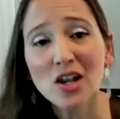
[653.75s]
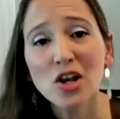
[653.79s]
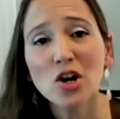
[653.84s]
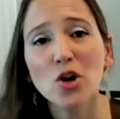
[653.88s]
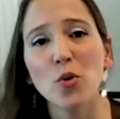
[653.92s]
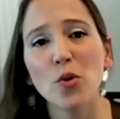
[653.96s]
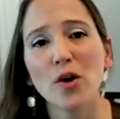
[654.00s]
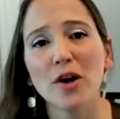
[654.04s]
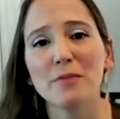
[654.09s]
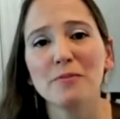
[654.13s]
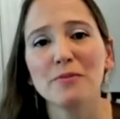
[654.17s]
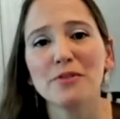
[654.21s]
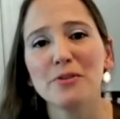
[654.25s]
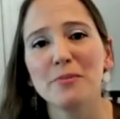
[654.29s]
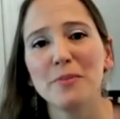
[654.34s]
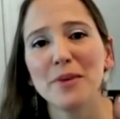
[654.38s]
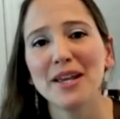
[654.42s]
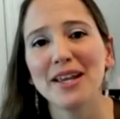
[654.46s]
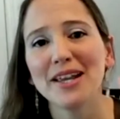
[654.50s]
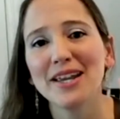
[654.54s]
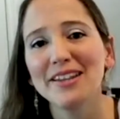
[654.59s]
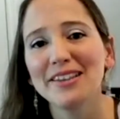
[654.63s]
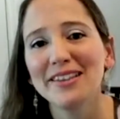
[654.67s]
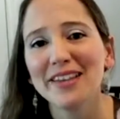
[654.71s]
where I'm
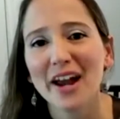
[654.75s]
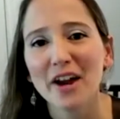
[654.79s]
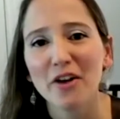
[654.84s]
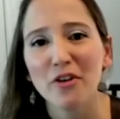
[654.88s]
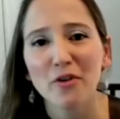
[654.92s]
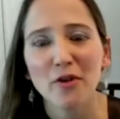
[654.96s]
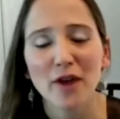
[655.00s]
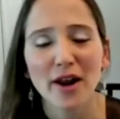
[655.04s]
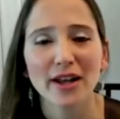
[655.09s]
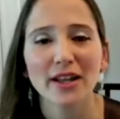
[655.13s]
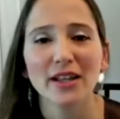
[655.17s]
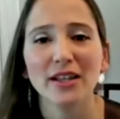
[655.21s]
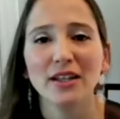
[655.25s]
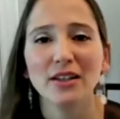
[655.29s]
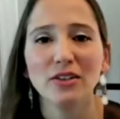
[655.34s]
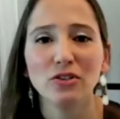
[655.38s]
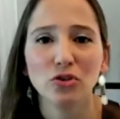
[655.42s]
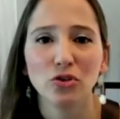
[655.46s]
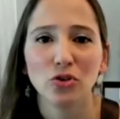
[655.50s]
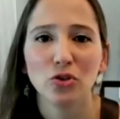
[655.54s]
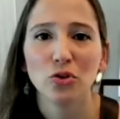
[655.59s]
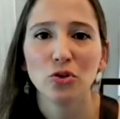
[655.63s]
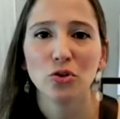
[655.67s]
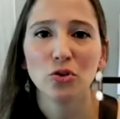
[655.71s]
speaking directly
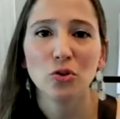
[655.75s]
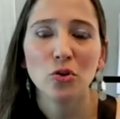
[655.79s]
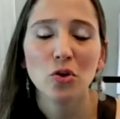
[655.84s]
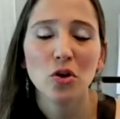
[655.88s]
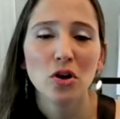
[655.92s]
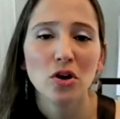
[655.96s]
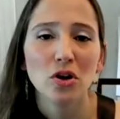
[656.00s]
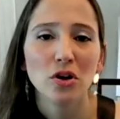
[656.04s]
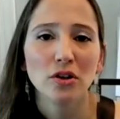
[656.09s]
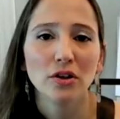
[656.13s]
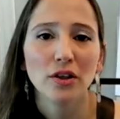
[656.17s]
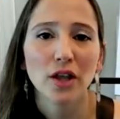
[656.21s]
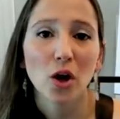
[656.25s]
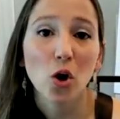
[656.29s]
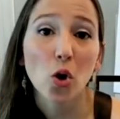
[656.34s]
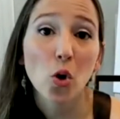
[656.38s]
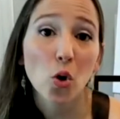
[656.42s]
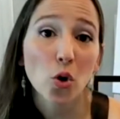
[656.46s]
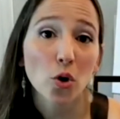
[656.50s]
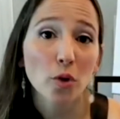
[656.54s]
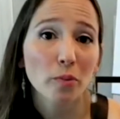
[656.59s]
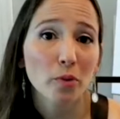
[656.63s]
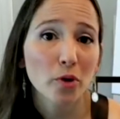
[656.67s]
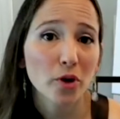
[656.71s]
to the
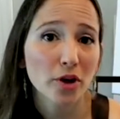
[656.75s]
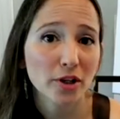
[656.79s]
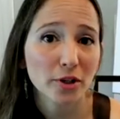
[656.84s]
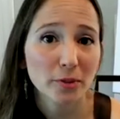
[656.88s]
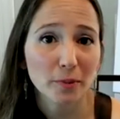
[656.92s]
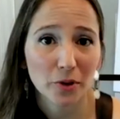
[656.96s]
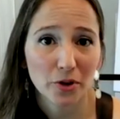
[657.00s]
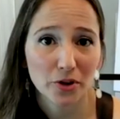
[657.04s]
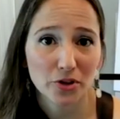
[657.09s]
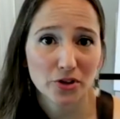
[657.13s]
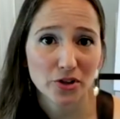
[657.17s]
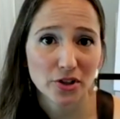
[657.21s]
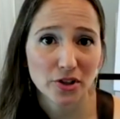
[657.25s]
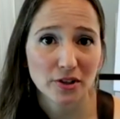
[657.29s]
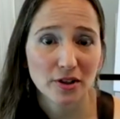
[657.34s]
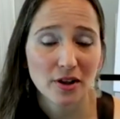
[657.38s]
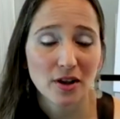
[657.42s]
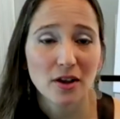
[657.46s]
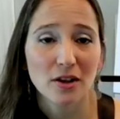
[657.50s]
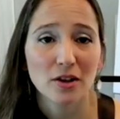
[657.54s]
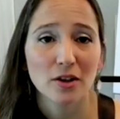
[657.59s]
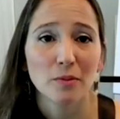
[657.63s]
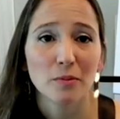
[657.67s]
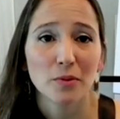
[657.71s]
corporate person,
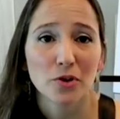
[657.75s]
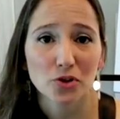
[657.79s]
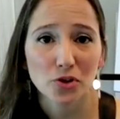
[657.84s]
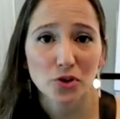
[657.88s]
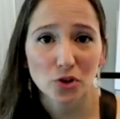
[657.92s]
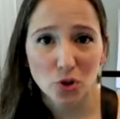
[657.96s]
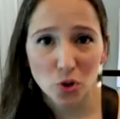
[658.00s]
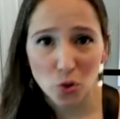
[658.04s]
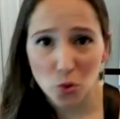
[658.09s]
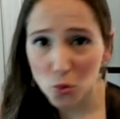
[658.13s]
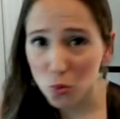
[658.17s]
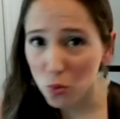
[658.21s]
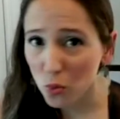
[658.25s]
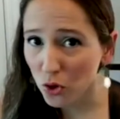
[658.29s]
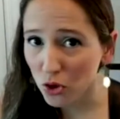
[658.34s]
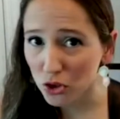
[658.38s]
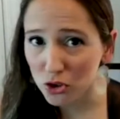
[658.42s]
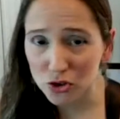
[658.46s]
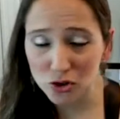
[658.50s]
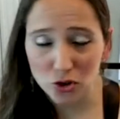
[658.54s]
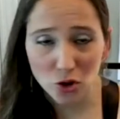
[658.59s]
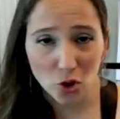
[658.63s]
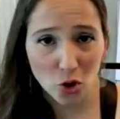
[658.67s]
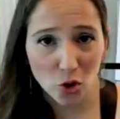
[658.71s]
the person who
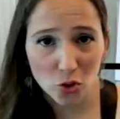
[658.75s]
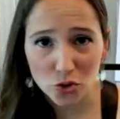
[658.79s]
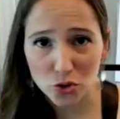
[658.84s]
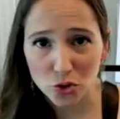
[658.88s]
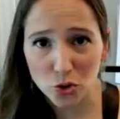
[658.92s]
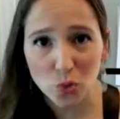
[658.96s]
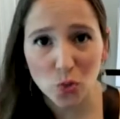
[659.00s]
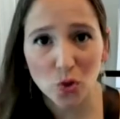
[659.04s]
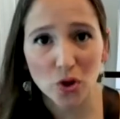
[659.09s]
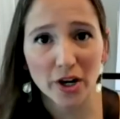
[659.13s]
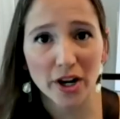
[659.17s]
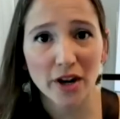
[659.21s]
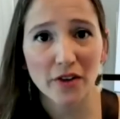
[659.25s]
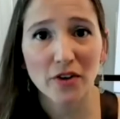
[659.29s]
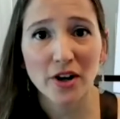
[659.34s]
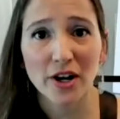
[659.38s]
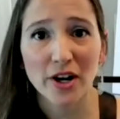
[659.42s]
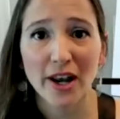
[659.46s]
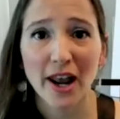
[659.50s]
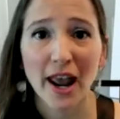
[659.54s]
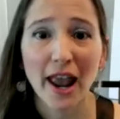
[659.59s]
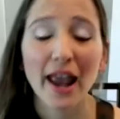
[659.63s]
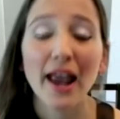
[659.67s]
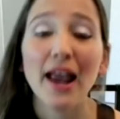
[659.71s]
goes to work every
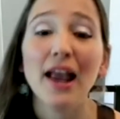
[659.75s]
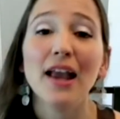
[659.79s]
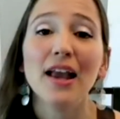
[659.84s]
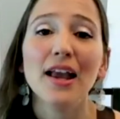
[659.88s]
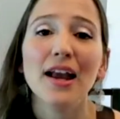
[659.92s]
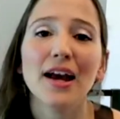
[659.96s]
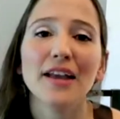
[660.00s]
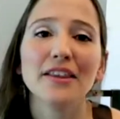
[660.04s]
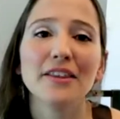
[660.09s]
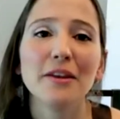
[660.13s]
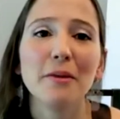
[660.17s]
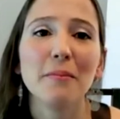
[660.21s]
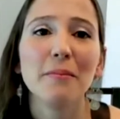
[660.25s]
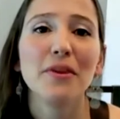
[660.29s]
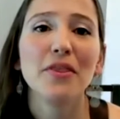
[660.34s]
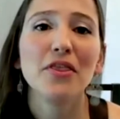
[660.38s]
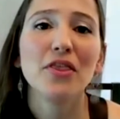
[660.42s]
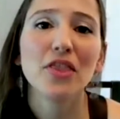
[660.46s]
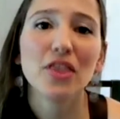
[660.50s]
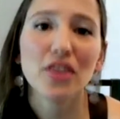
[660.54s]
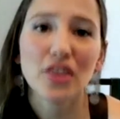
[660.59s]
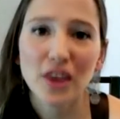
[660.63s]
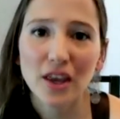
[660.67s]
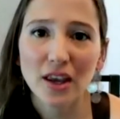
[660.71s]
day, and they've been
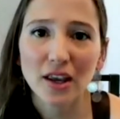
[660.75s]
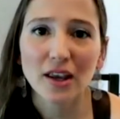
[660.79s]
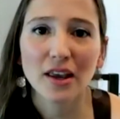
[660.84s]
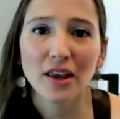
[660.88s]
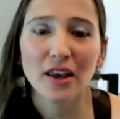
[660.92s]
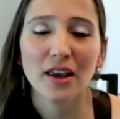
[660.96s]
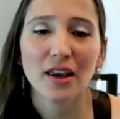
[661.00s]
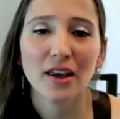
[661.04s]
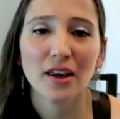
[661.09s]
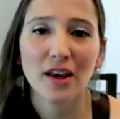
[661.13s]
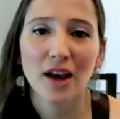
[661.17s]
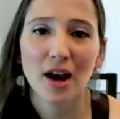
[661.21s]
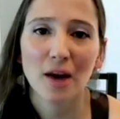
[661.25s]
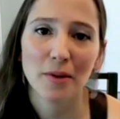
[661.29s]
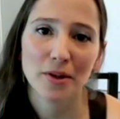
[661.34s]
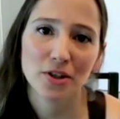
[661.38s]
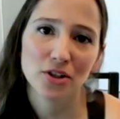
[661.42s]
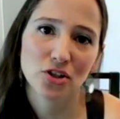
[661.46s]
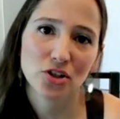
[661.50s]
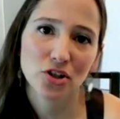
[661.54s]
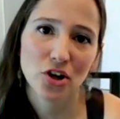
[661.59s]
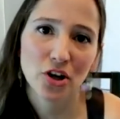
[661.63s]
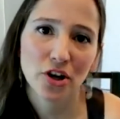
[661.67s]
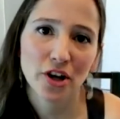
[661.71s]
thinking about
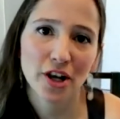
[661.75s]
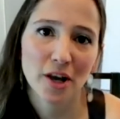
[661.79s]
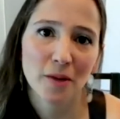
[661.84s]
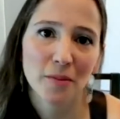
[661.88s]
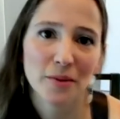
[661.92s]
starting a